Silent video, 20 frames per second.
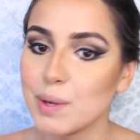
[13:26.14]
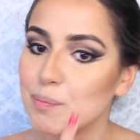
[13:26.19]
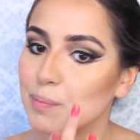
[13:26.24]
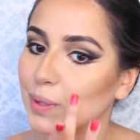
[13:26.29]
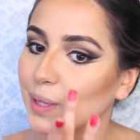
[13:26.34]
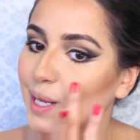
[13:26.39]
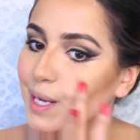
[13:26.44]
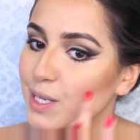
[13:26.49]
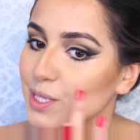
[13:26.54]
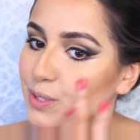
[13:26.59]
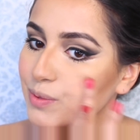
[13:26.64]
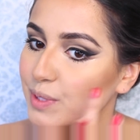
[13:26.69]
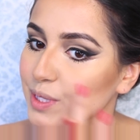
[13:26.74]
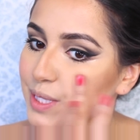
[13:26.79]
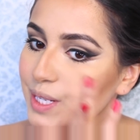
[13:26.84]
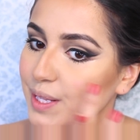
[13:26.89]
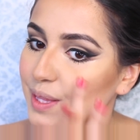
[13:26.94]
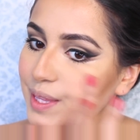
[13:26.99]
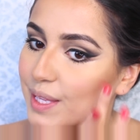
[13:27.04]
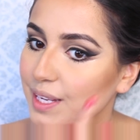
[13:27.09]
blush,
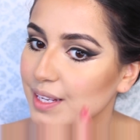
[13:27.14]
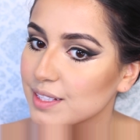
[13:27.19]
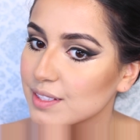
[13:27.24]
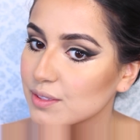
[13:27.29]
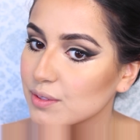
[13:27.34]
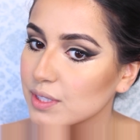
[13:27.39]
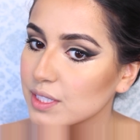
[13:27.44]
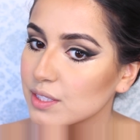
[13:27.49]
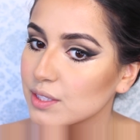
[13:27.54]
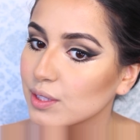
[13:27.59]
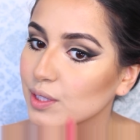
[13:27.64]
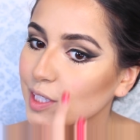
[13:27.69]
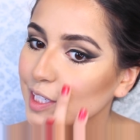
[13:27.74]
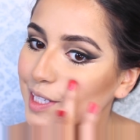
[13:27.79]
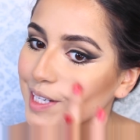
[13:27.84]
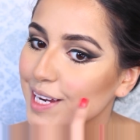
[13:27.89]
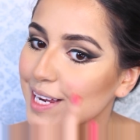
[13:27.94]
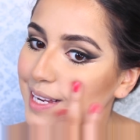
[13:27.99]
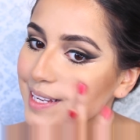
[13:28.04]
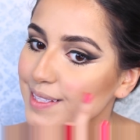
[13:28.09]
which I think is going to
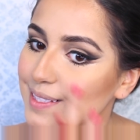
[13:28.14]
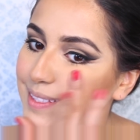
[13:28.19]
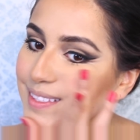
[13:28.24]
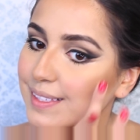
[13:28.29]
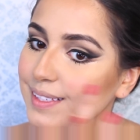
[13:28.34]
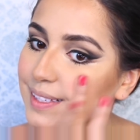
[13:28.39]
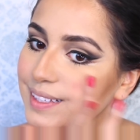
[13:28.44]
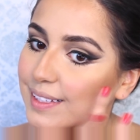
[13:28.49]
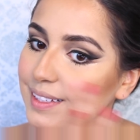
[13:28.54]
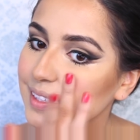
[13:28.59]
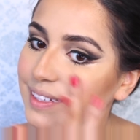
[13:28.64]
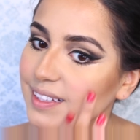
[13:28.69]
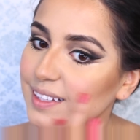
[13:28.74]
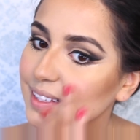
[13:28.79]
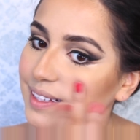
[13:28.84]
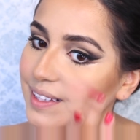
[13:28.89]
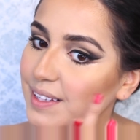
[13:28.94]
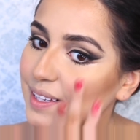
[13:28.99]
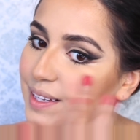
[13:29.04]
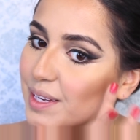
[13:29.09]
look nice
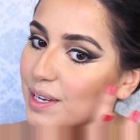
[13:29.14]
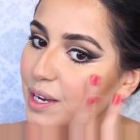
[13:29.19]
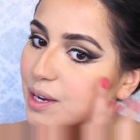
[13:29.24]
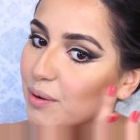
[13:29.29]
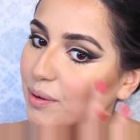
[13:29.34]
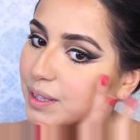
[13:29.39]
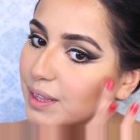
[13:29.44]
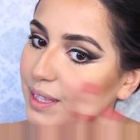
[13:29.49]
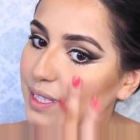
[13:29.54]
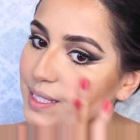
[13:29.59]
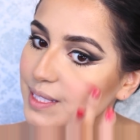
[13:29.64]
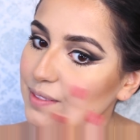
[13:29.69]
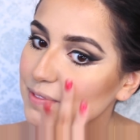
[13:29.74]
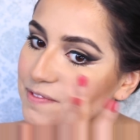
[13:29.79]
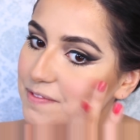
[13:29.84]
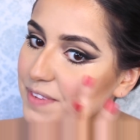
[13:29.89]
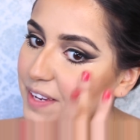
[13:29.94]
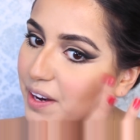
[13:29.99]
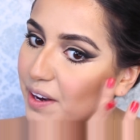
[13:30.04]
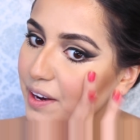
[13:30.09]
with this
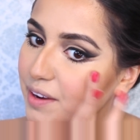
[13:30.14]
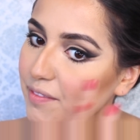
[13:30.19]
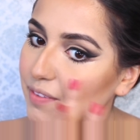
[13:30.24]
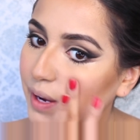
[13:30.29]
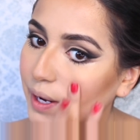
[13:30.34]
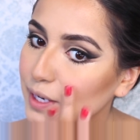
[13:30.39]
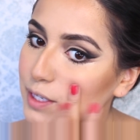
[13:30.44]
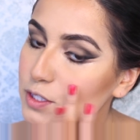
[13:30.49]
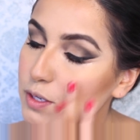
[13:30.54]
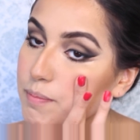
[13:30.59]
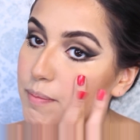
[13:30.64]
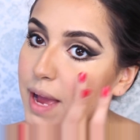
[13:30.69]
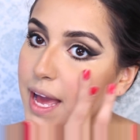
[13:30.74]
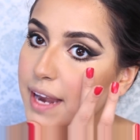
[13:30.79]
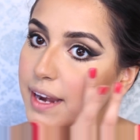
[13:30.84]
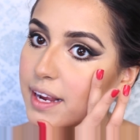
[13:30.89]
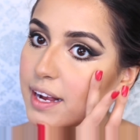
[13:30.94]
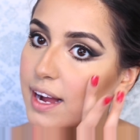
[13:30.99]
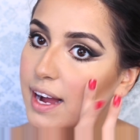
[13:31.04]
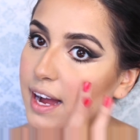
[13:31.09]
very, very
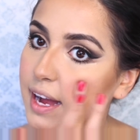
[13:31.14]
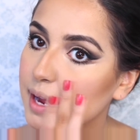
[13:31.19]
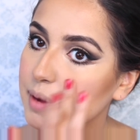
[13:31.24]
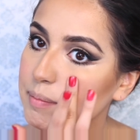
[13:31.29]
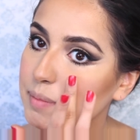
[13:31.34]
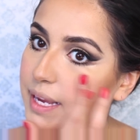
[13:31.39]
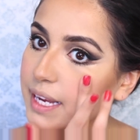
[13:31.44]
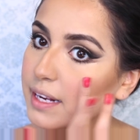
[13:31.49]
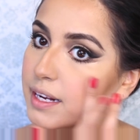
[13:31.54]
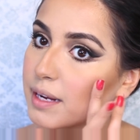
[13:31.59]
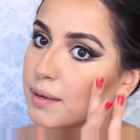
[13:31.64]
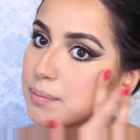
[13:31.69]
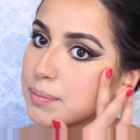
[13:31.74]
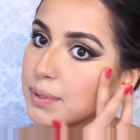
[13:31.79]
dramatic eye makeup.